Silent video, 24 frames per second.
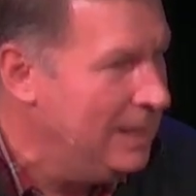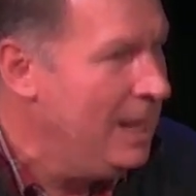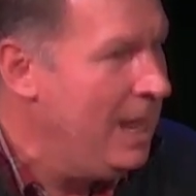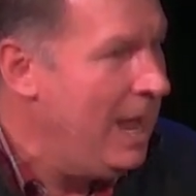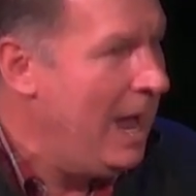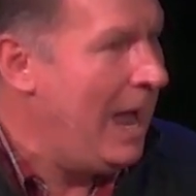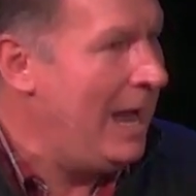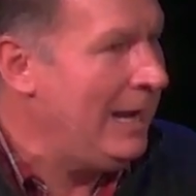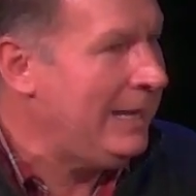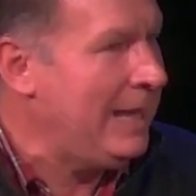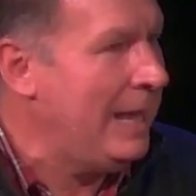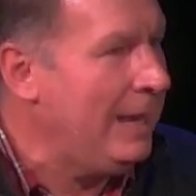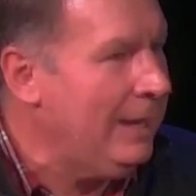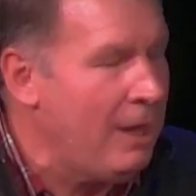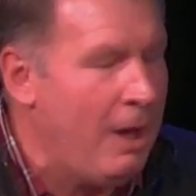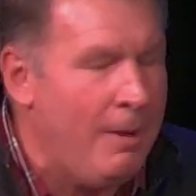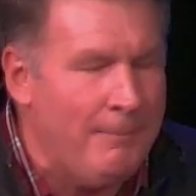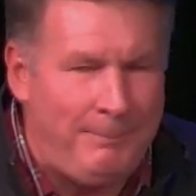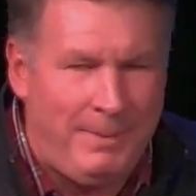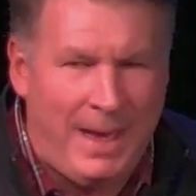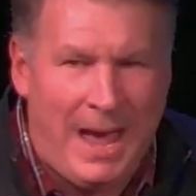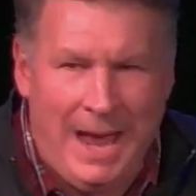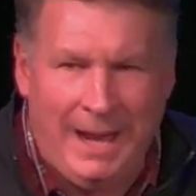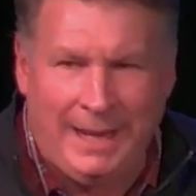I can't go
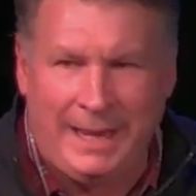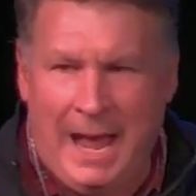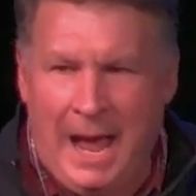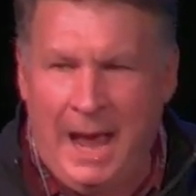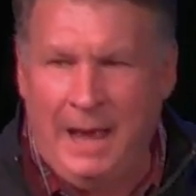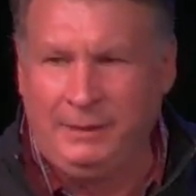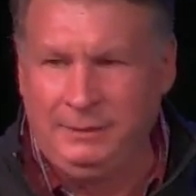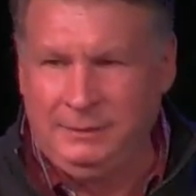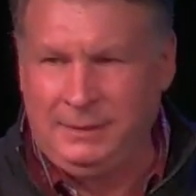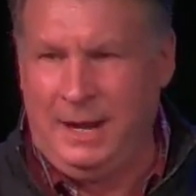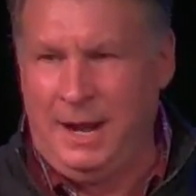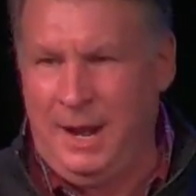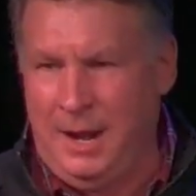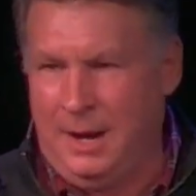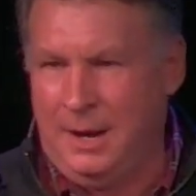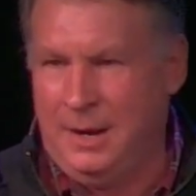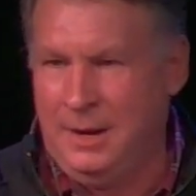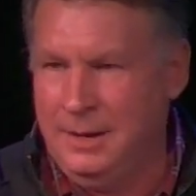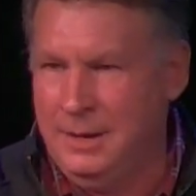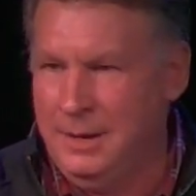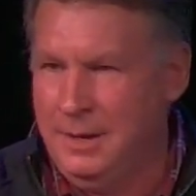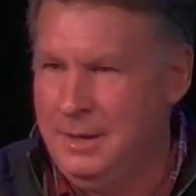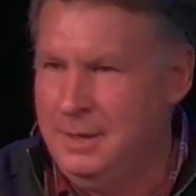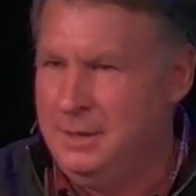back out there,
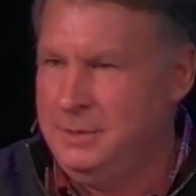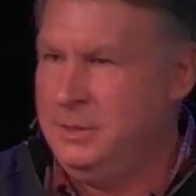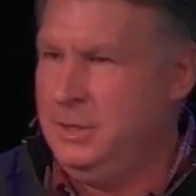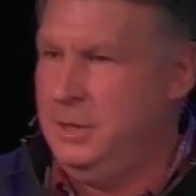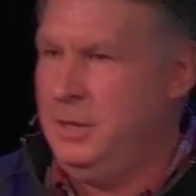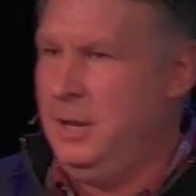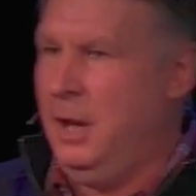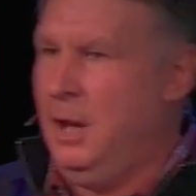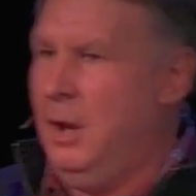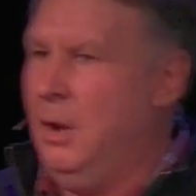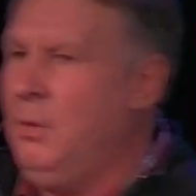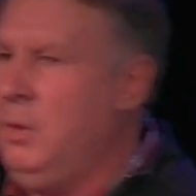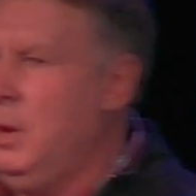you know?